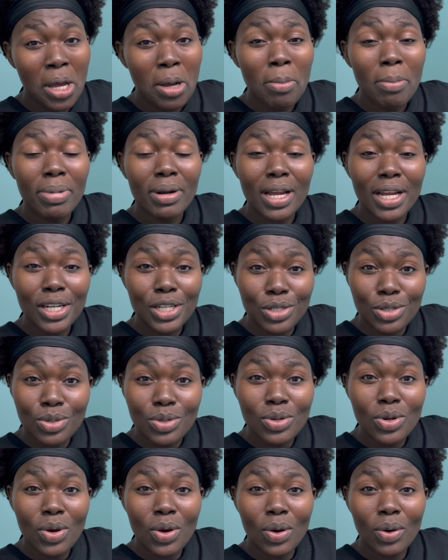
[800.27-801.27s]
but I do
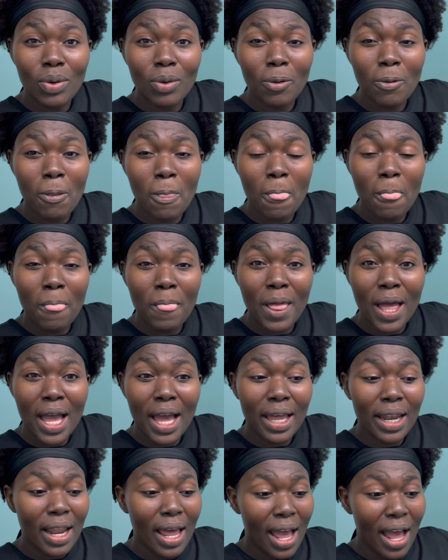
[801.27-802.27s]
know
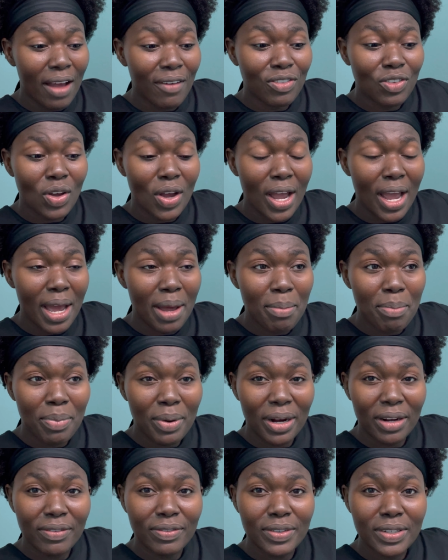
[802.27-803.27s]
that after I had
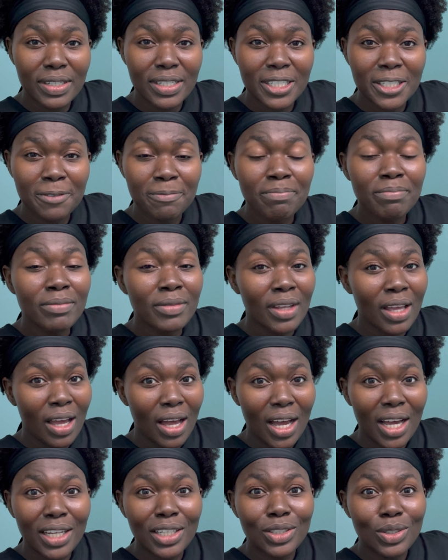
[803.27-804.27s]
breakfast,
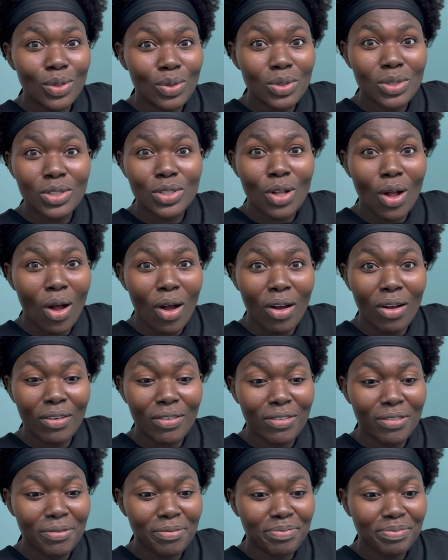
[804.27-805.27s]
I dozed
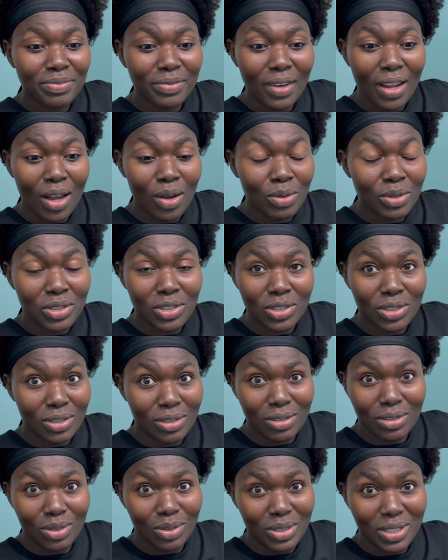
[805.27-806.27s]
off. I was
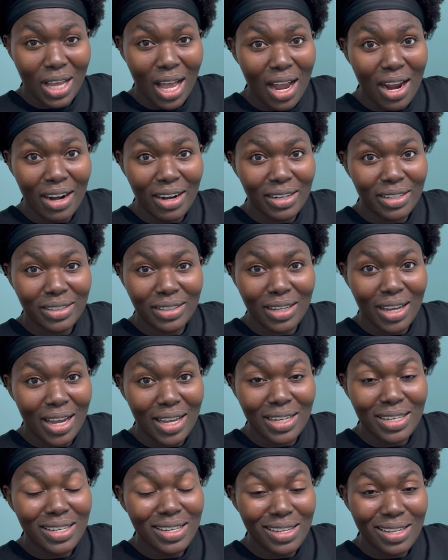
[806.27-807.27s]
so tired, I
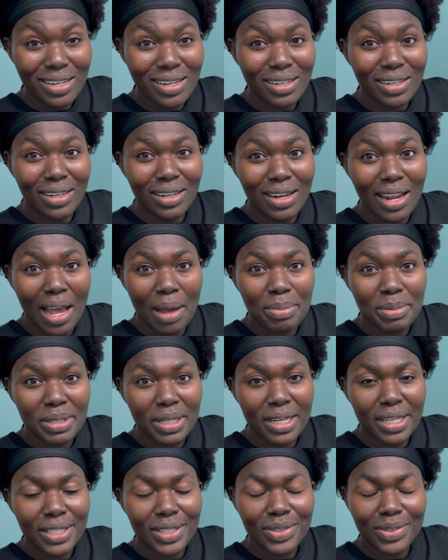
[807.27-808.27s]
needed a nap
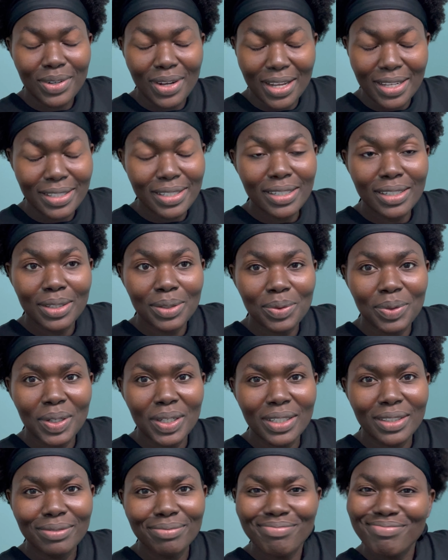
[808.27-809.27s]
today, so I took
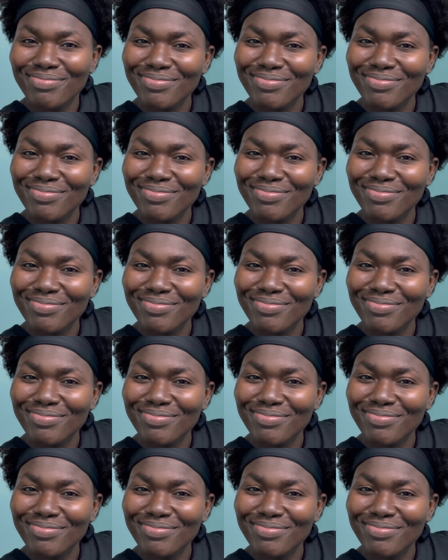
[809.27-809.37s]
one,